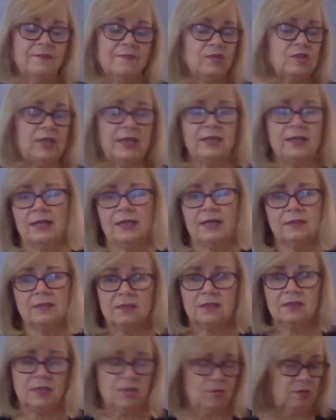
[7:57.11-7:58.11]
Jane has a
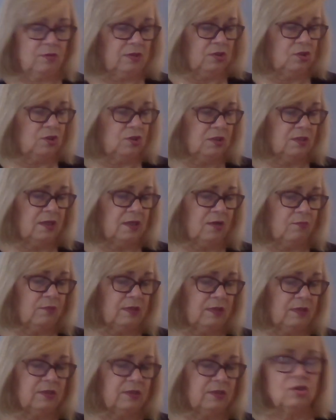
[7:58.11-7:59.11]
secret and she's not
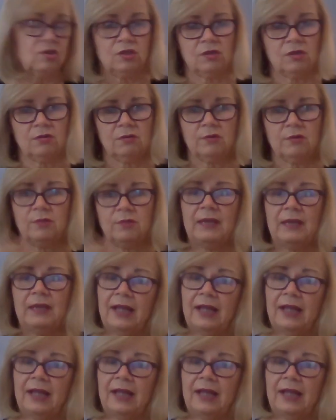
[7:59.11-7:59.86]
willing to share it with me.